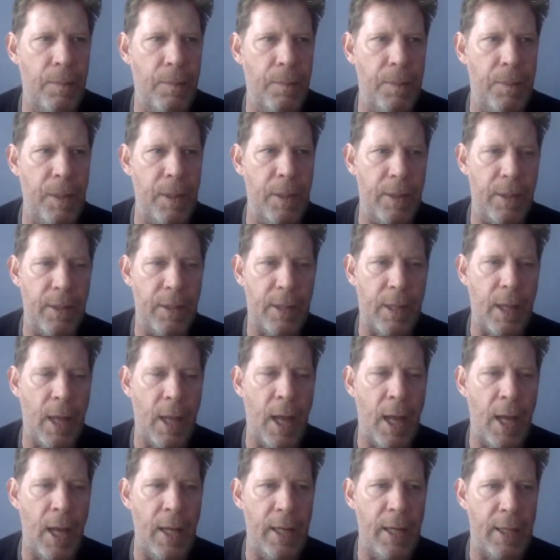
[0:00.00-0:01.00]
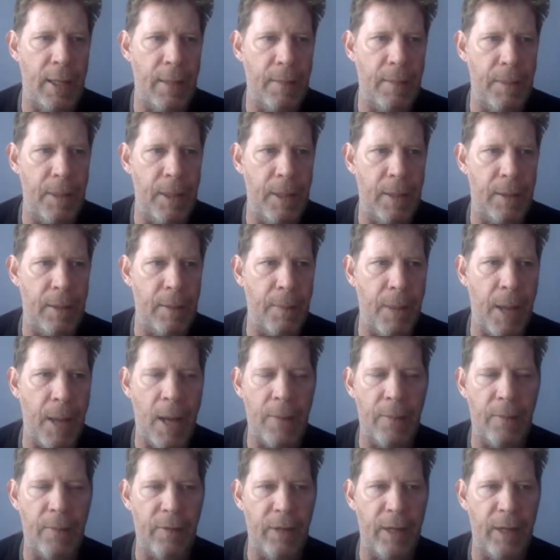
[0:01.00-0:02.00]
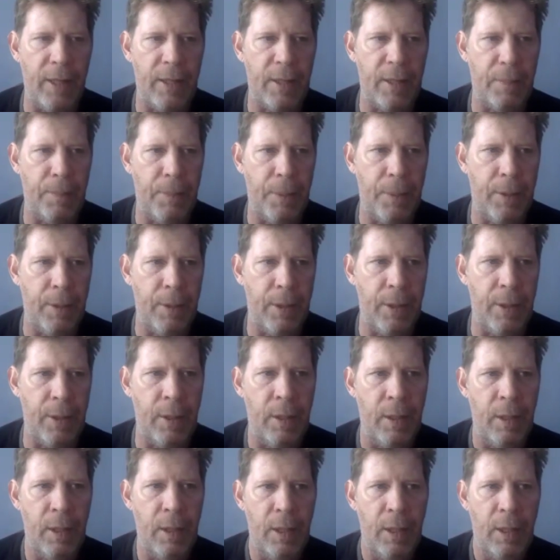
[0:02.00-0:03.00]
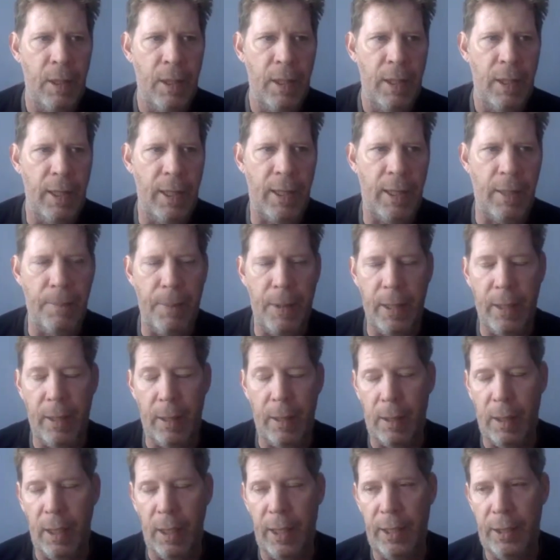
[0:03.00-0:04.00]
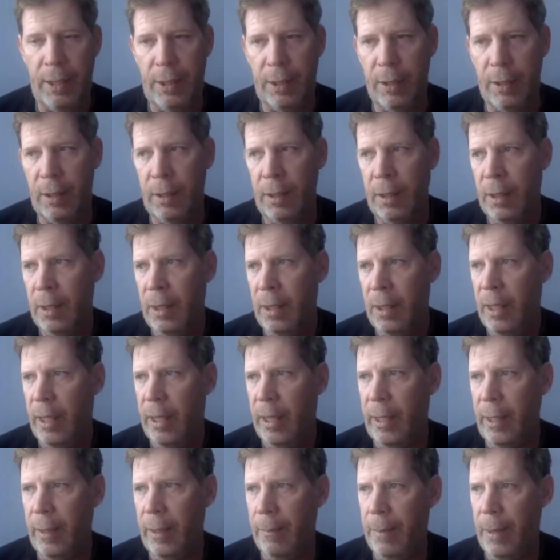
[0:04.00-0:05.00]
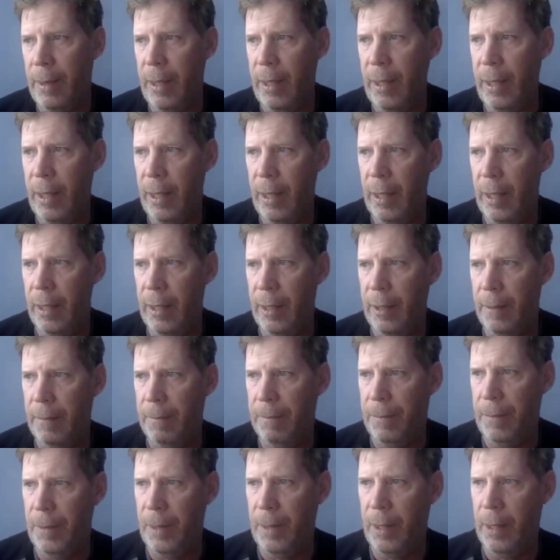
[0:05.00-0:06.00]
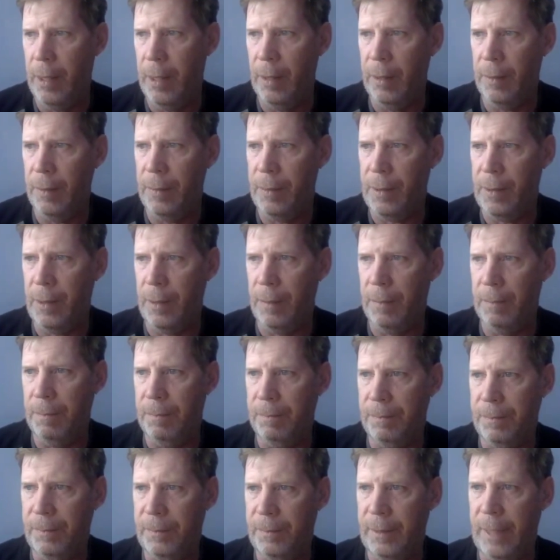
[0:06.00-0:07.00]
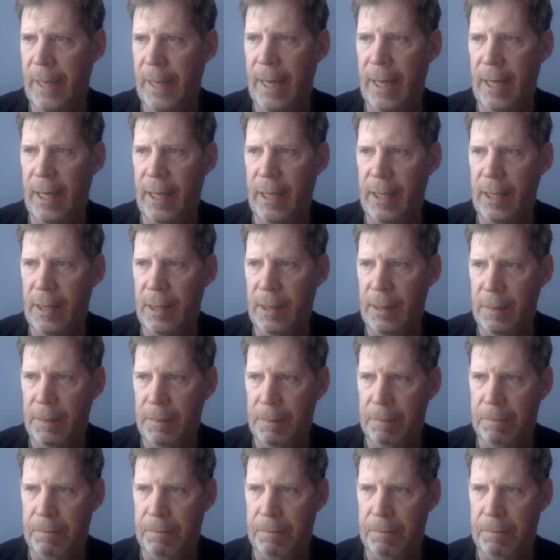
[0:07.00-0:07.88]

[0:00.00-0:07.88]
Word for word: be in the sky. It can be at the bottom of Lake Superior. It can be in a glacier. It can be in, you know, some tailings